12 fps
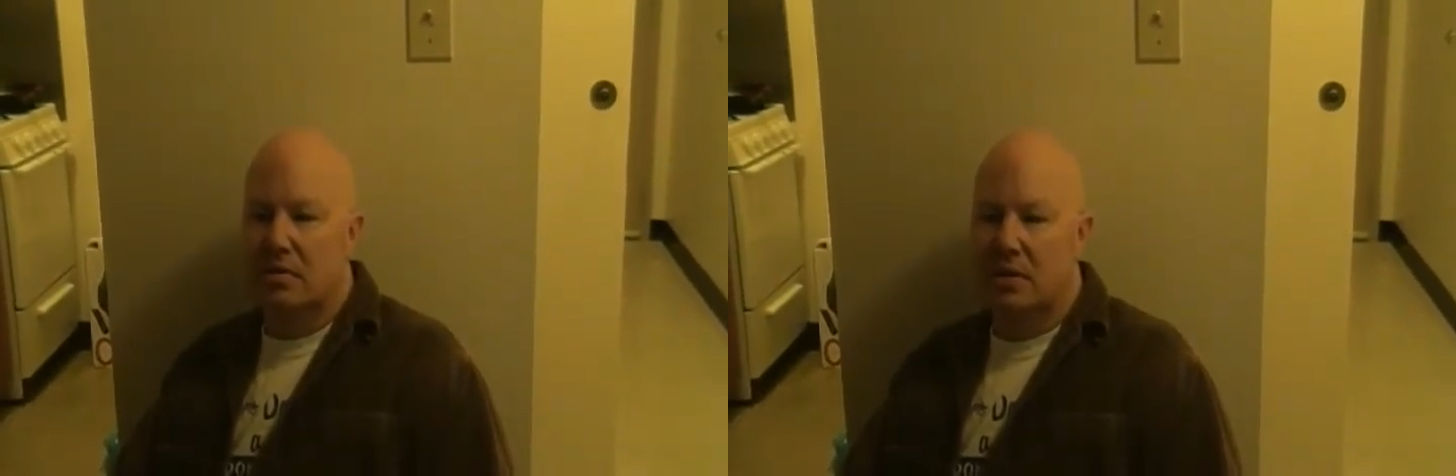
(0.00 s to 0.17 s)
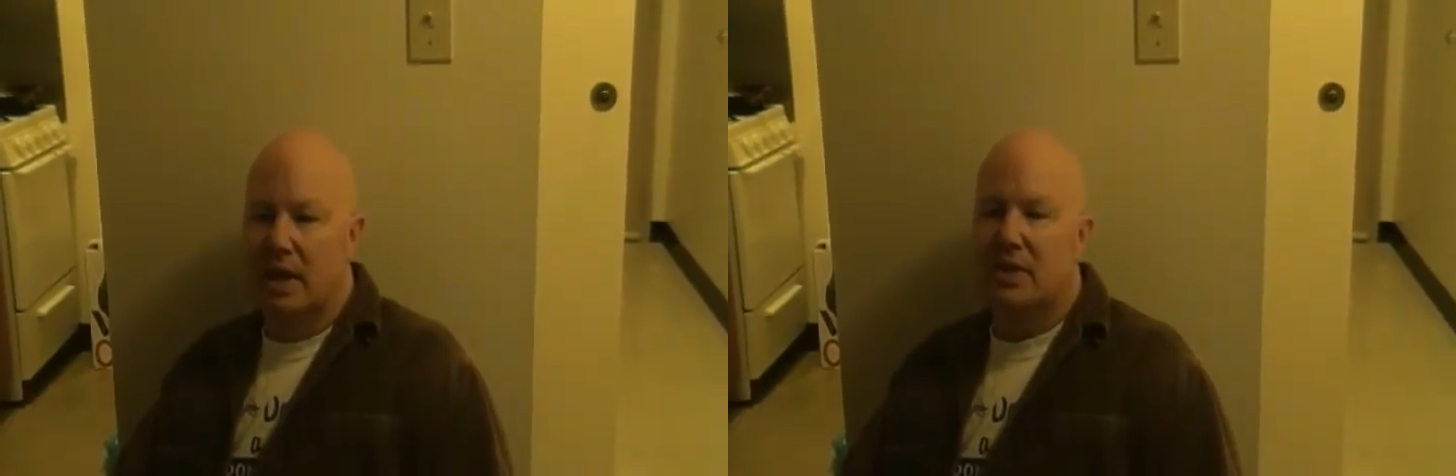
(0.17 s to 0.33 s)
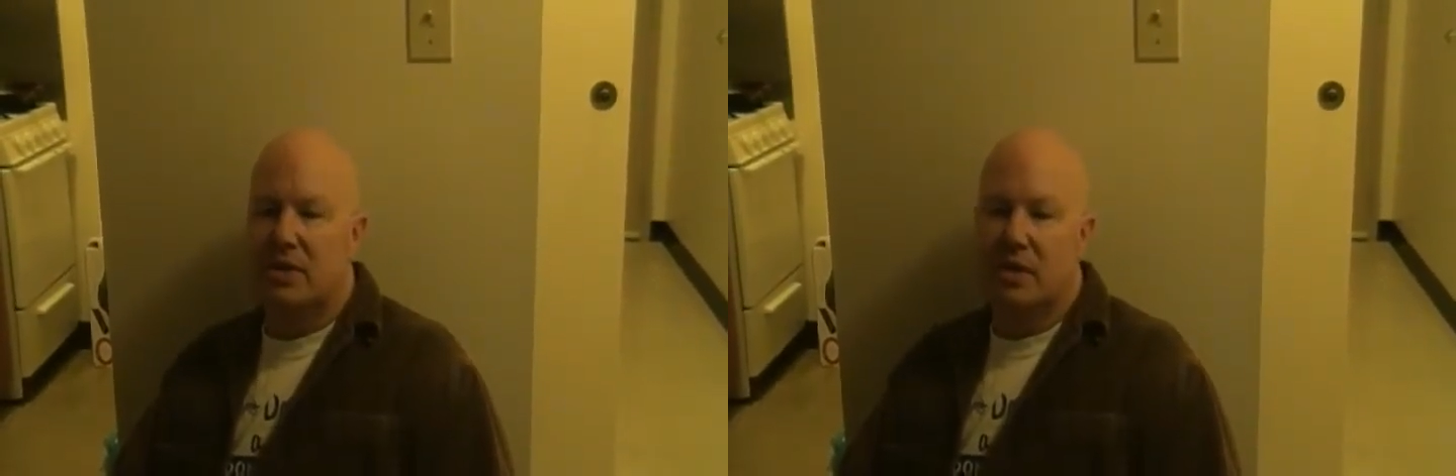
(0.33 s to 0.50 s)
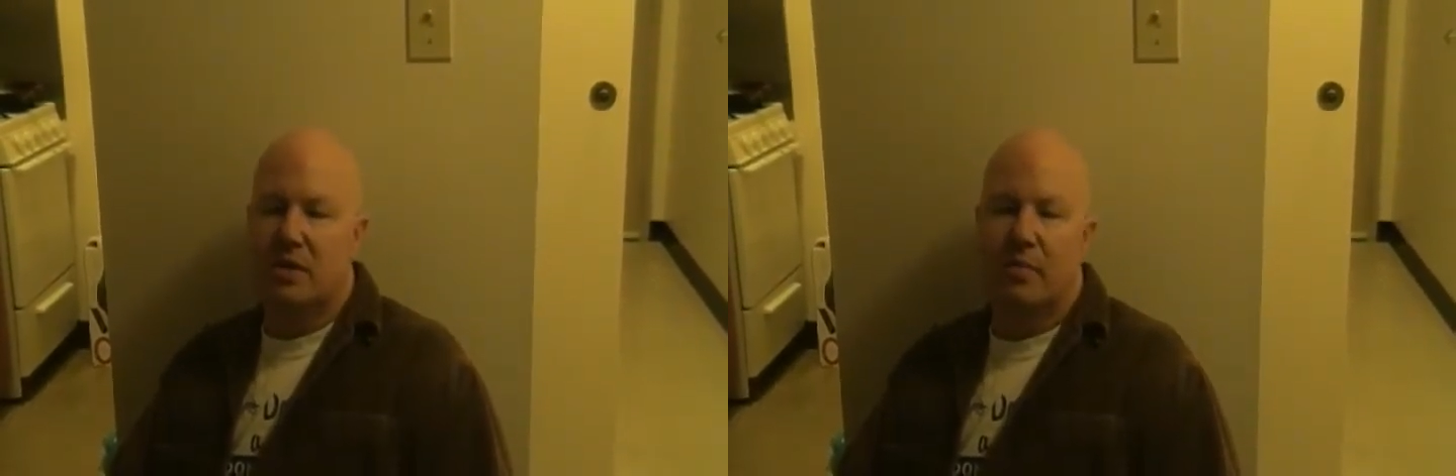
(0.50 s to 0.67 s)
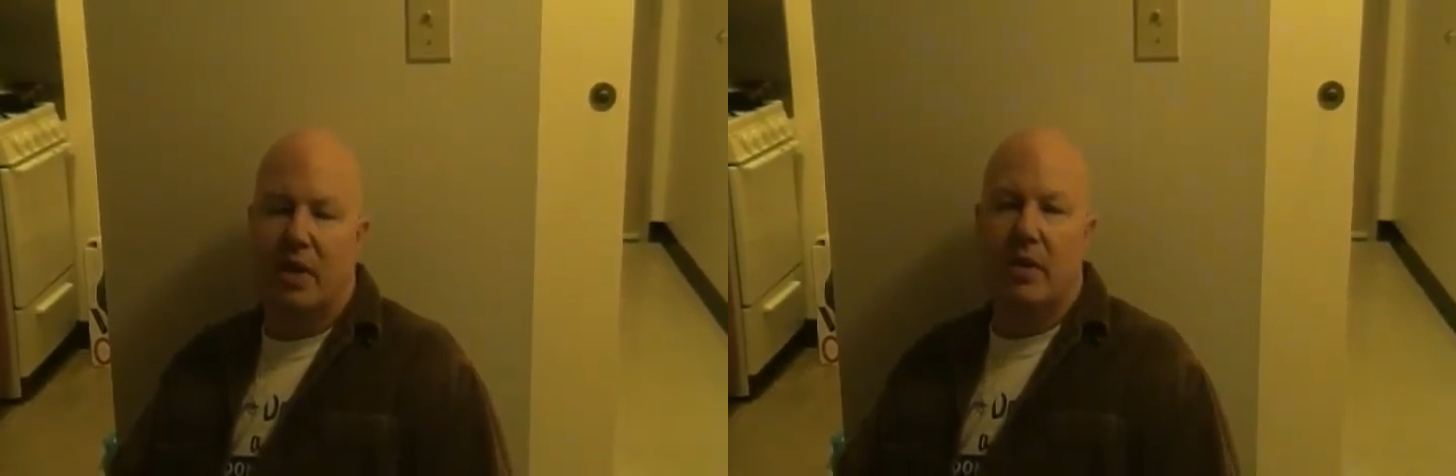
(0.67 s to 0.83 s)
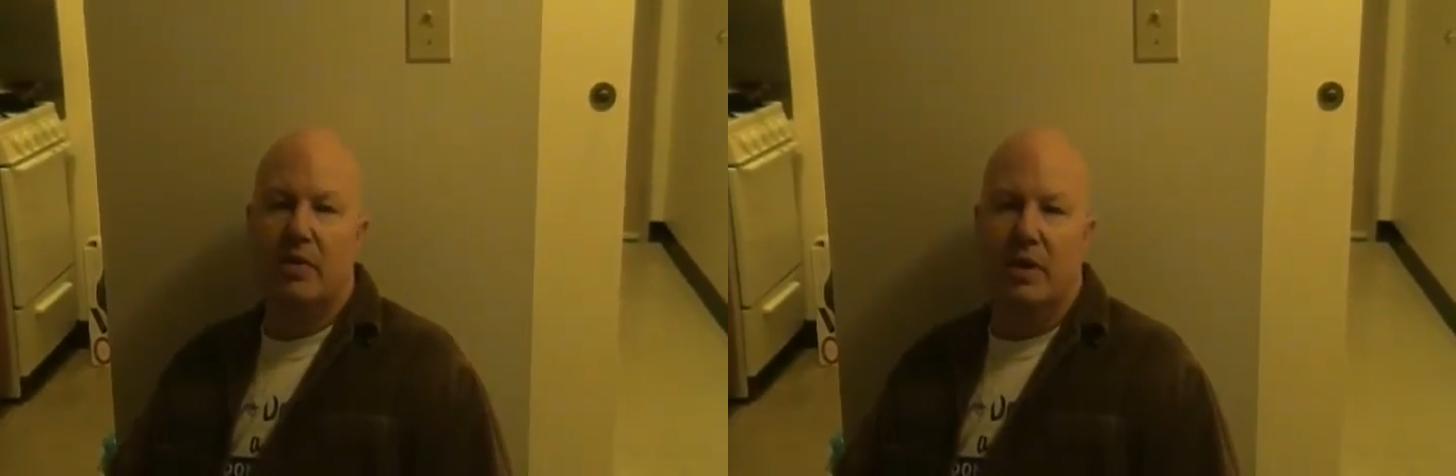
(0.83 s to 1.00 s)
let's
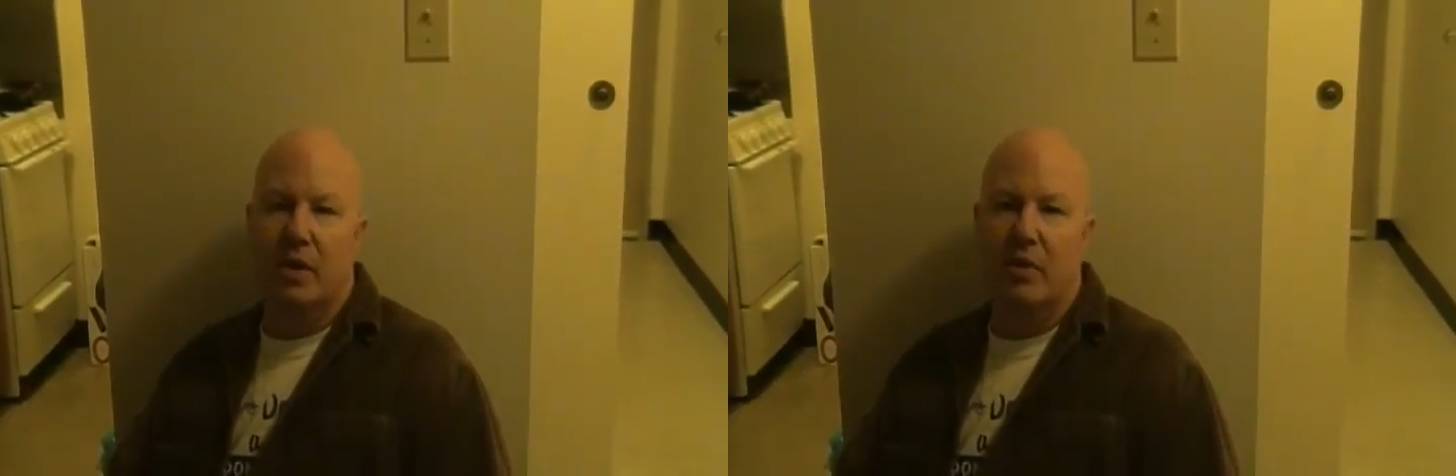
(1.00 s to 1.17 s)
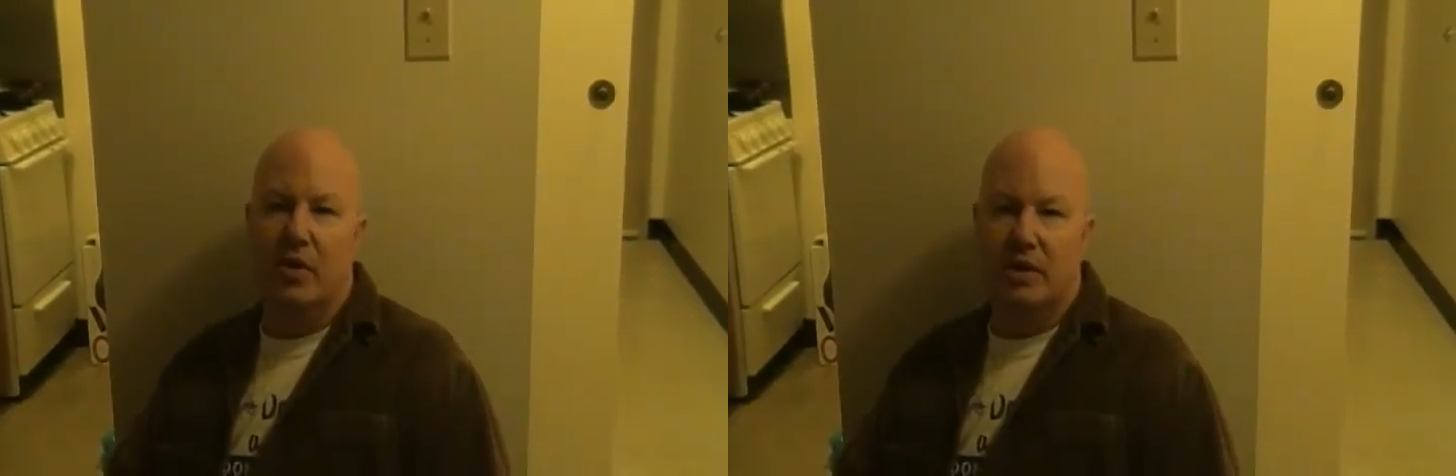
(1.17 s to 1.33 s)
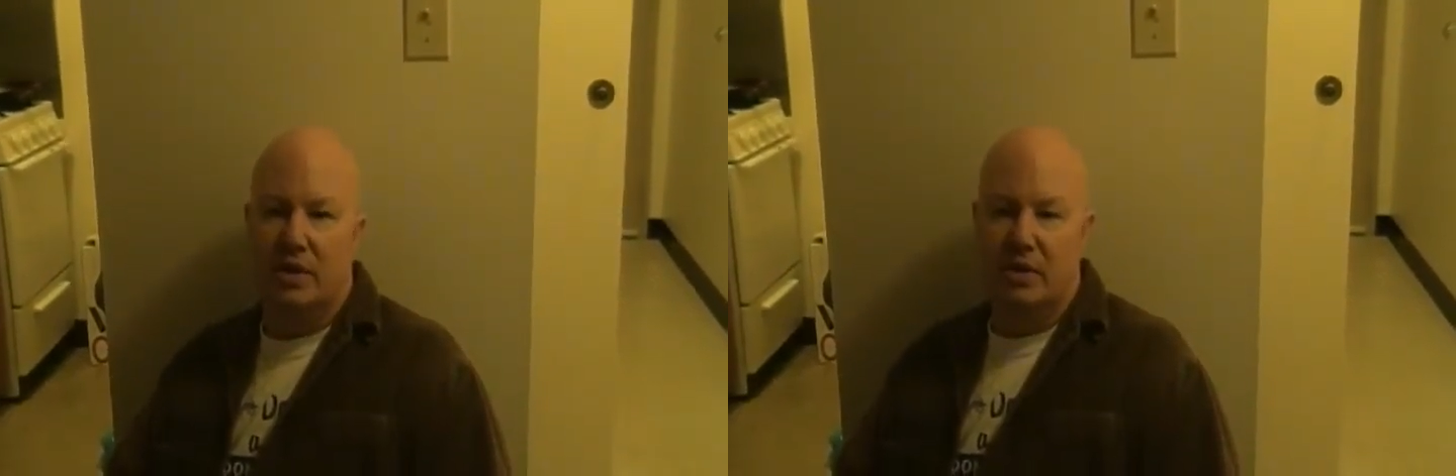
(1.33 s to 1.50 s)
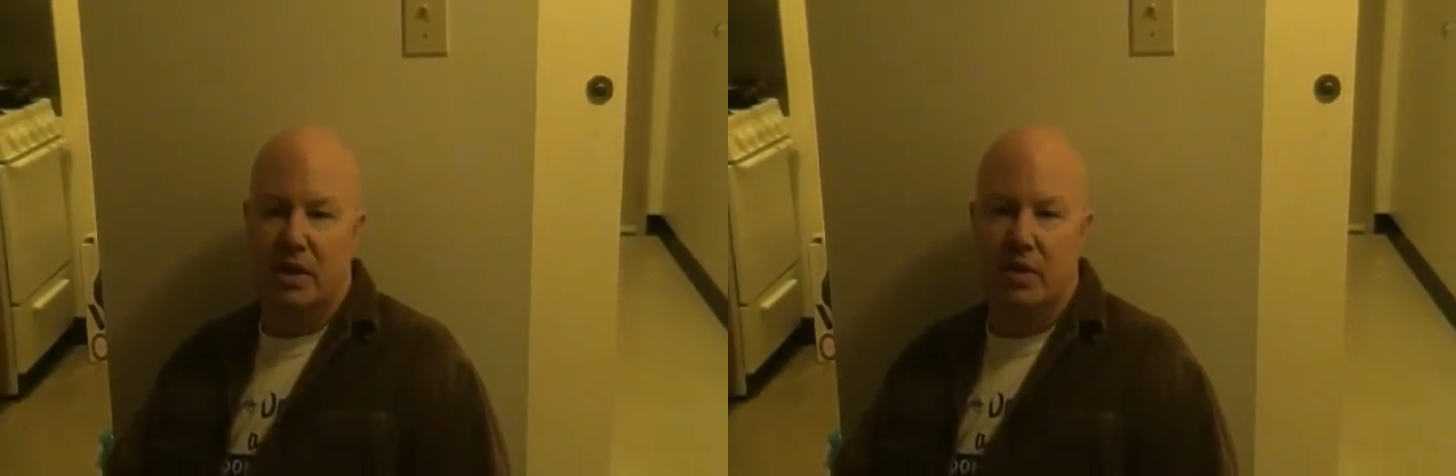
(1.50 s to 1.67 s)
just play with the emotions,